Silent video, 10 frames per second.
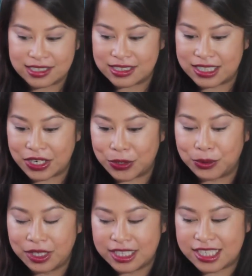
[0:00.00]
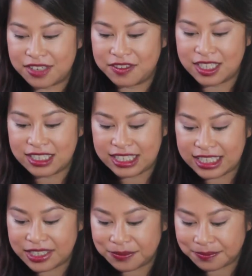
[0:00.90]
So
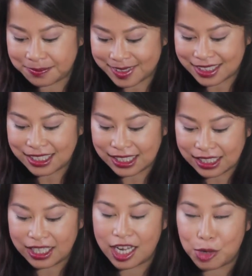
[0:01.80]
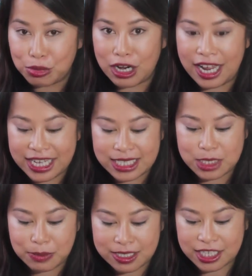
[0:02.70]
definitely a
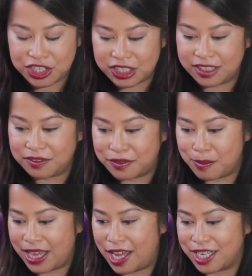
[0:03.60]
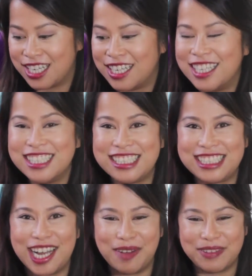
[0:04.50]
prized possession from that
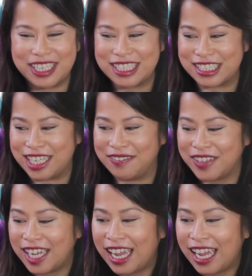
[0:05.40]
shopping trip.